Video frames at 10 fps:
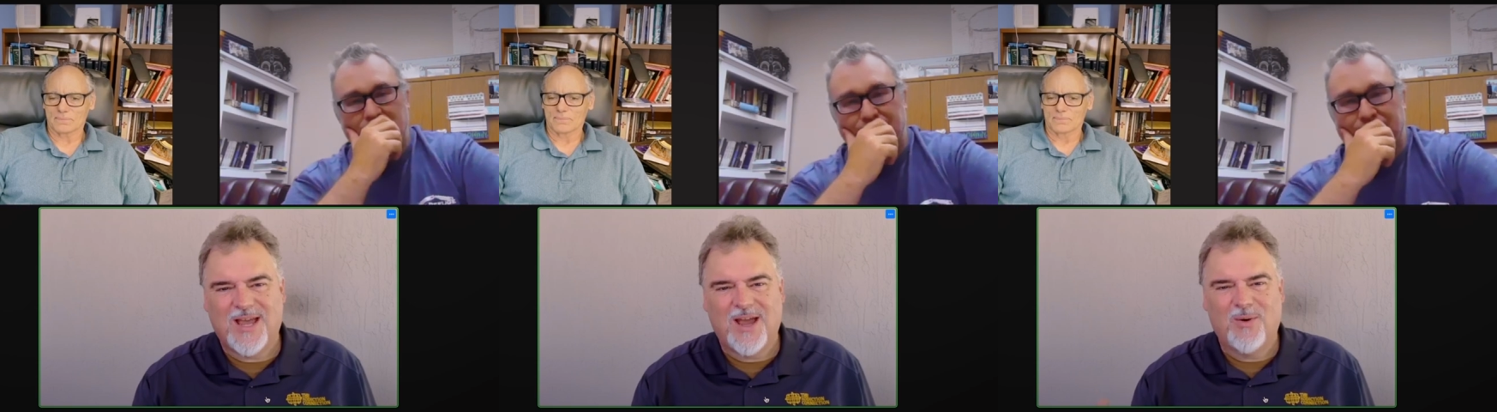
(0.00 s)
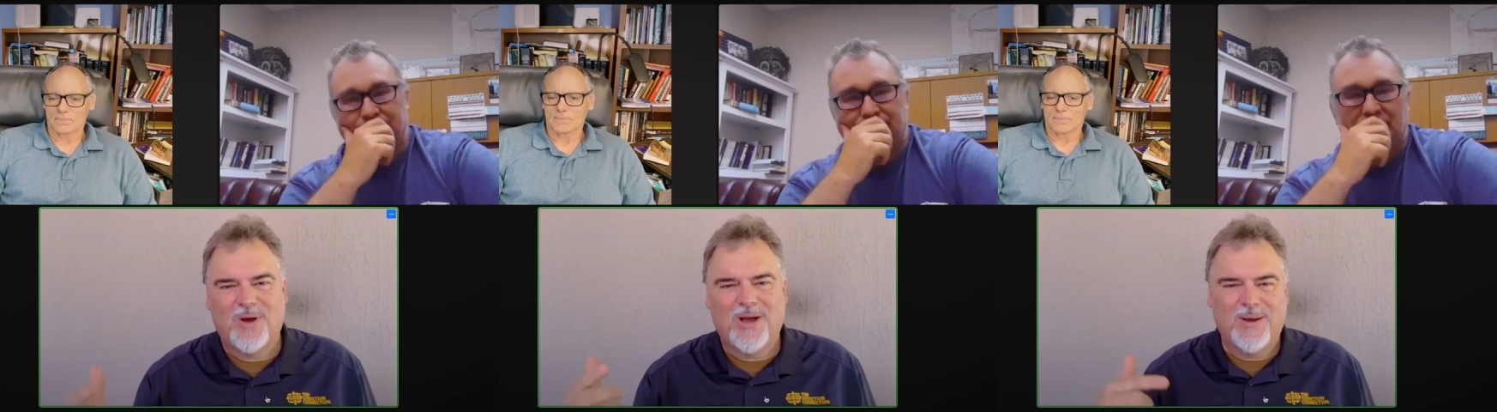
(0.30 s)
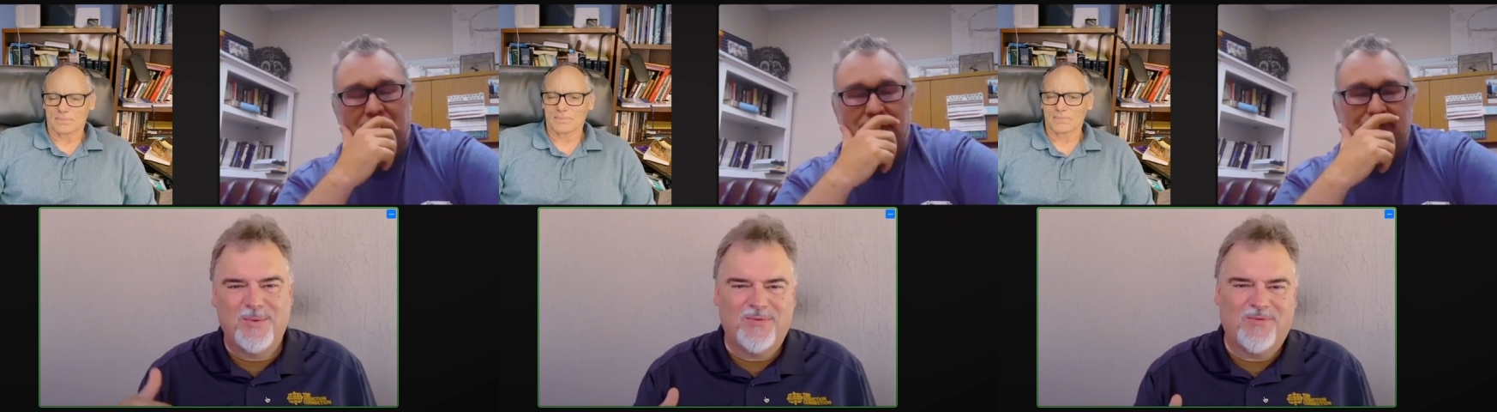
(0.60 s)
Speaker 1: Iowa.
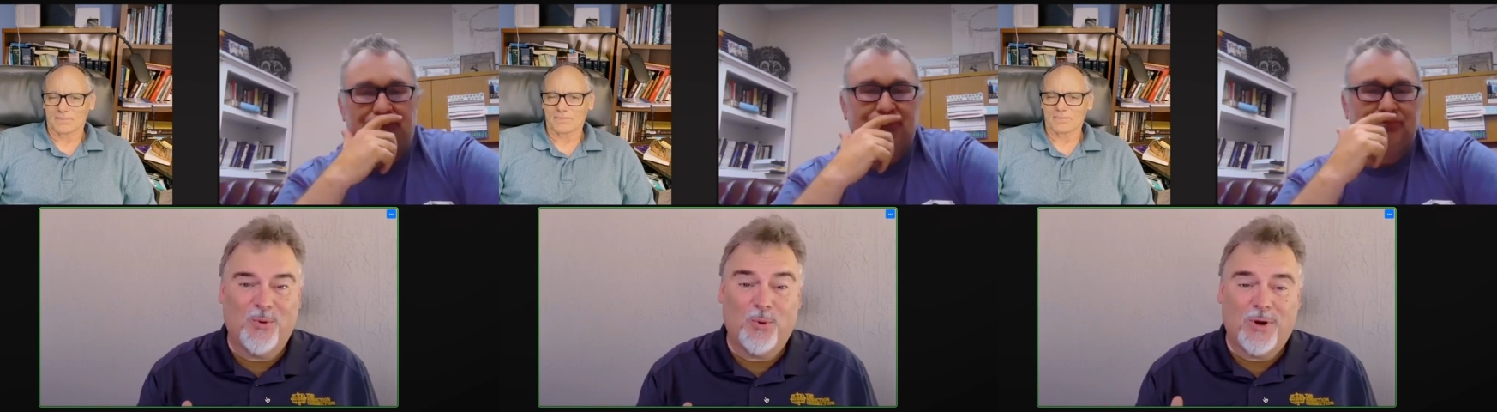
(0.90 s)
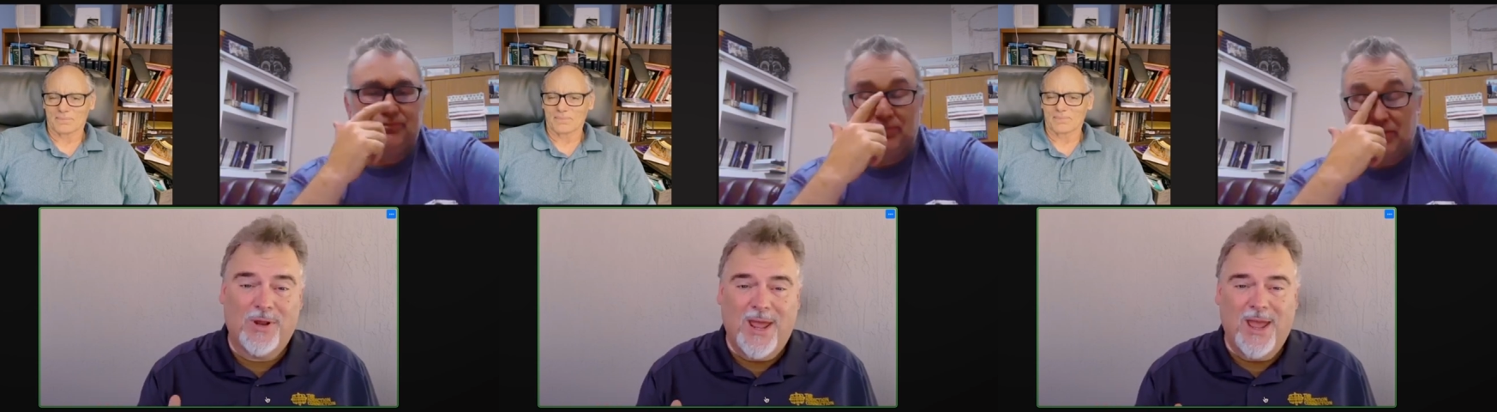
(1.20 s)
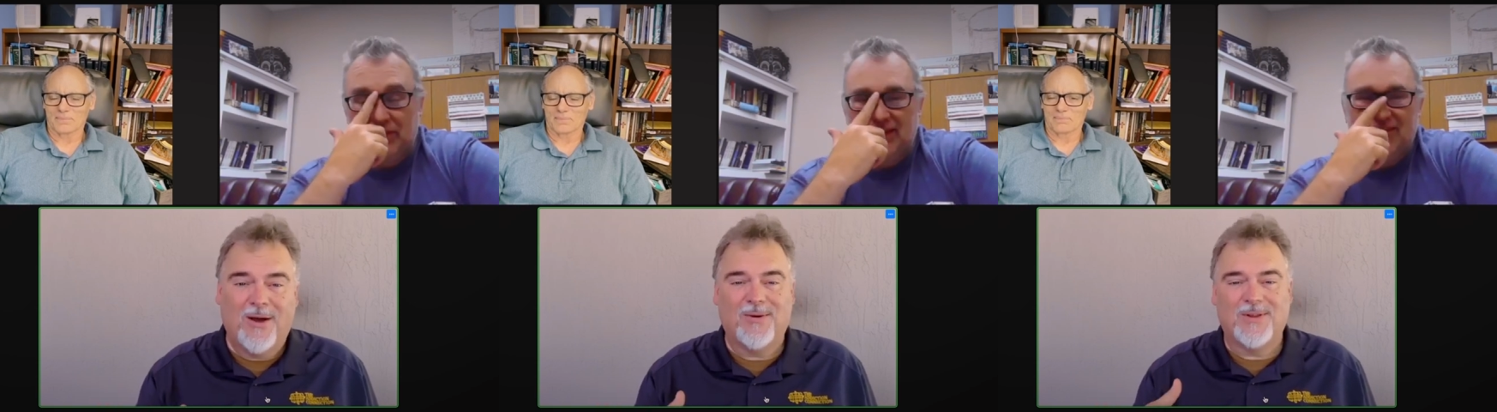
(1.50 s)
I'm in Florida
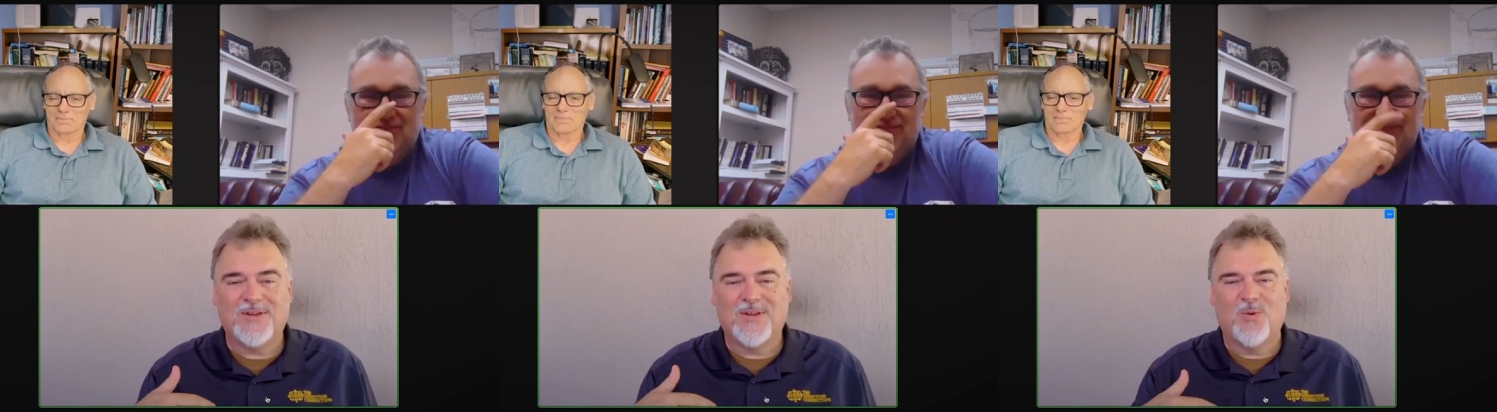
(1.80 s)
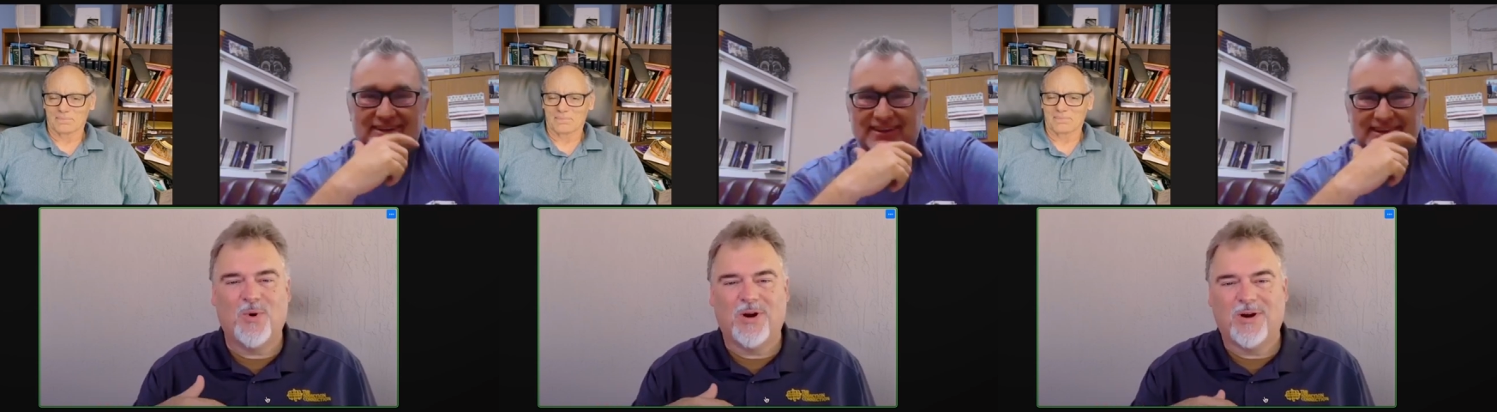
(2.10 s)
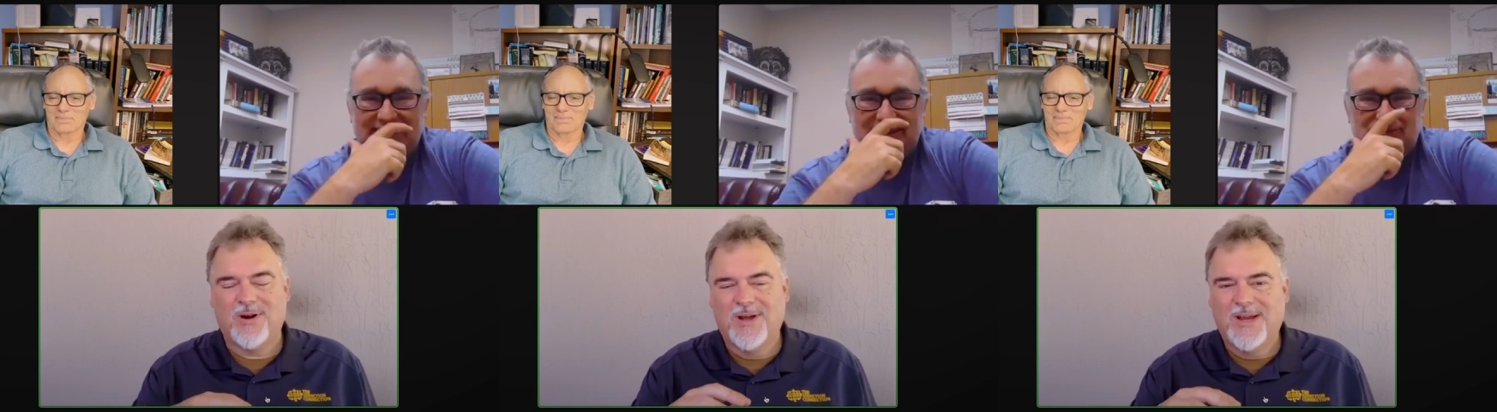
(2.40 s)
now, and so
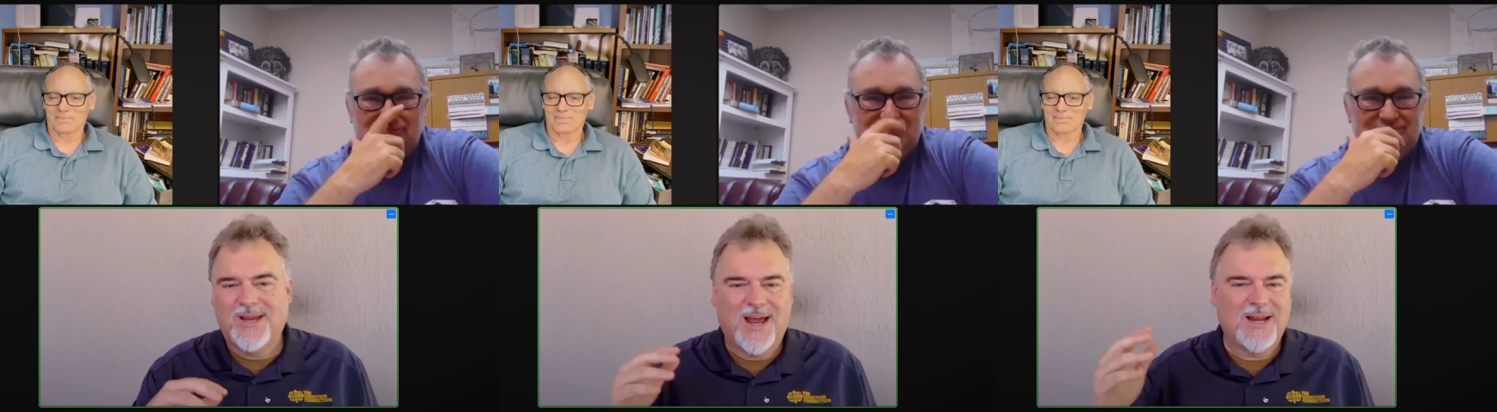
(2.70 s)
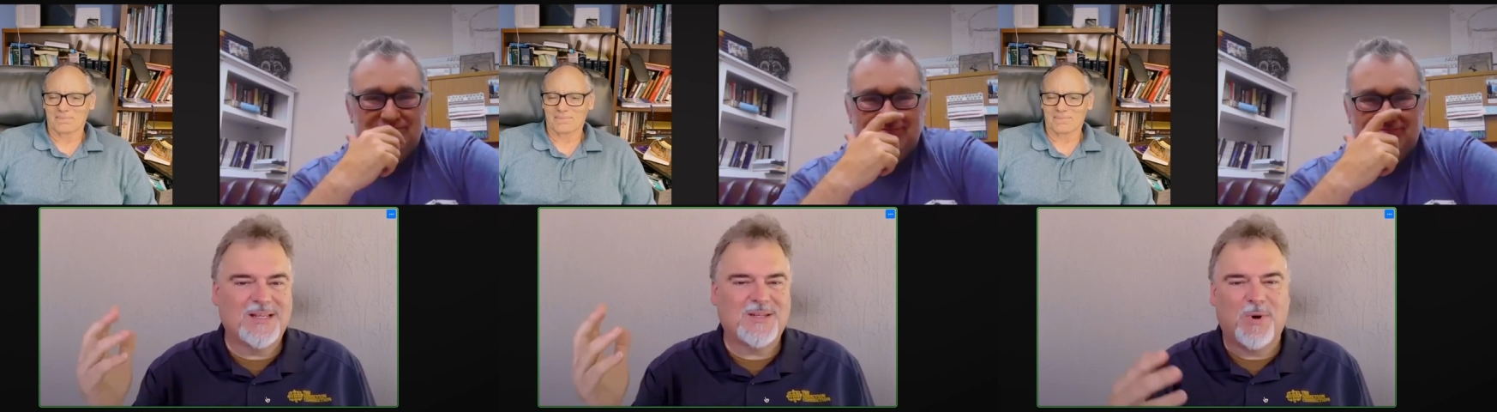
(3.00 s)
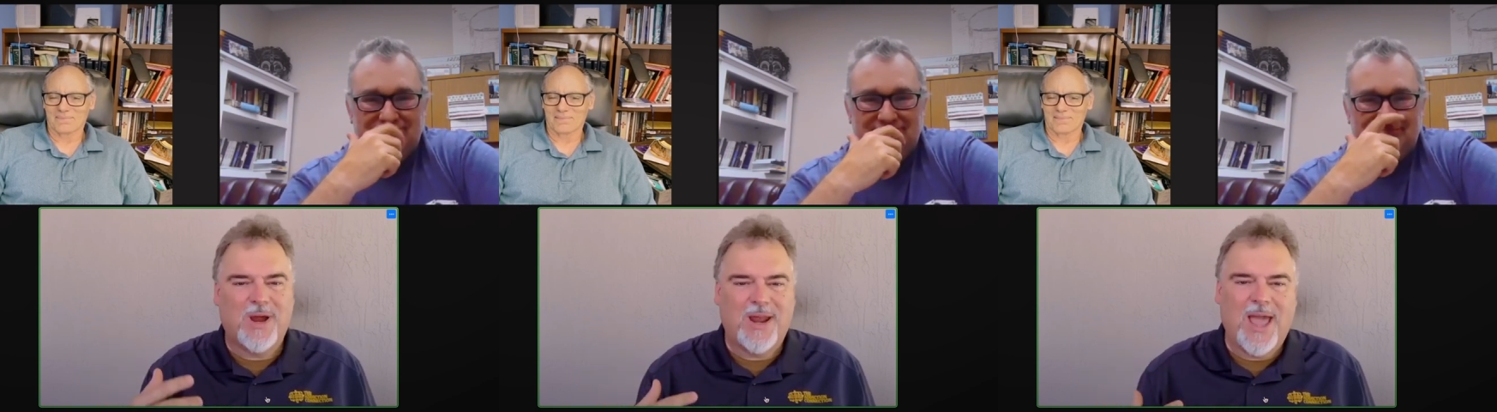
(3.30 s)
we're kind of
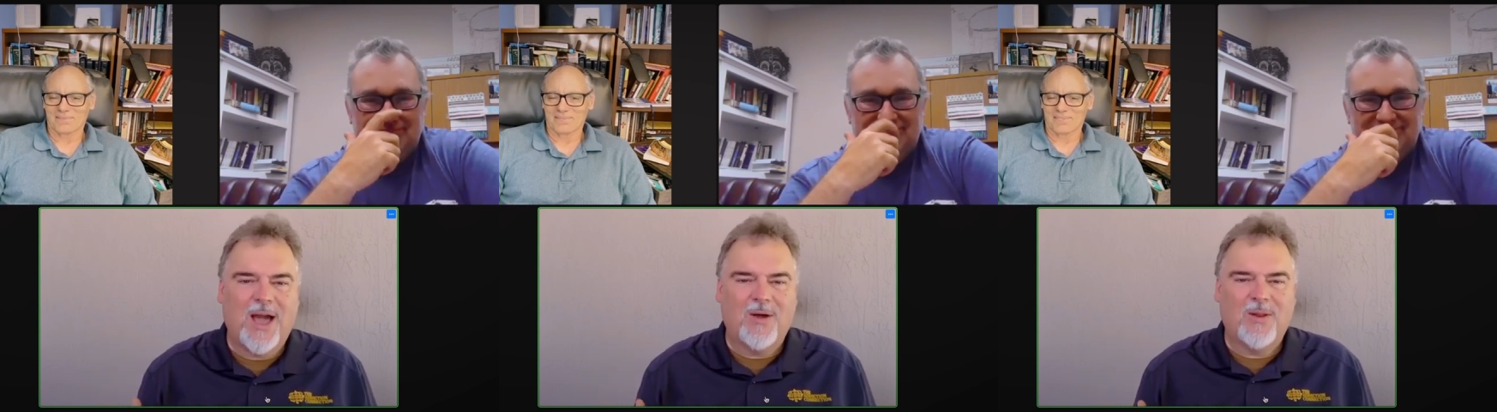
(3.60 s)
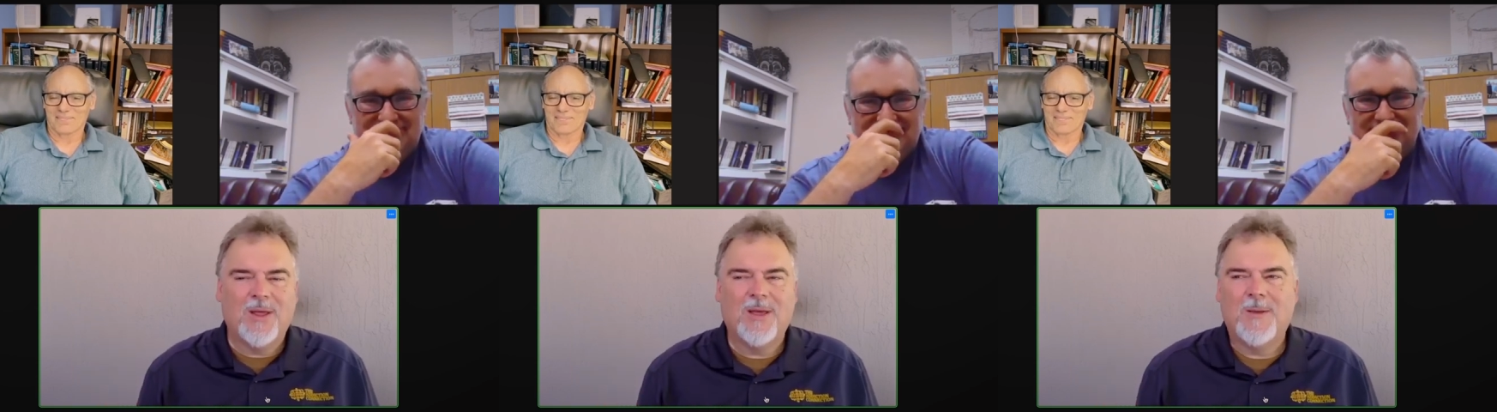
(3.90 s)
spread out.